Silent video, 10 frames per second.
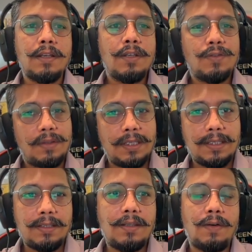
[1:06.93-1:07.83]
So this
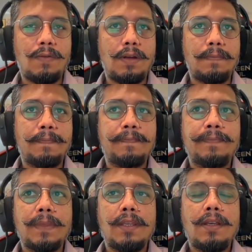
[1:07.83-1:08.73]
is the Rollup.
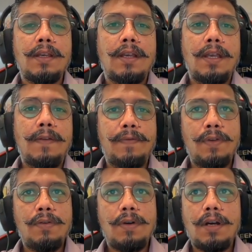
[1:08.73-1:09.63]
If
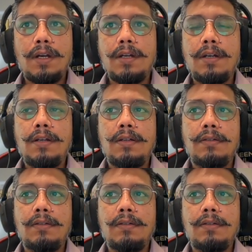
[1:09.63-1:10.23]
you are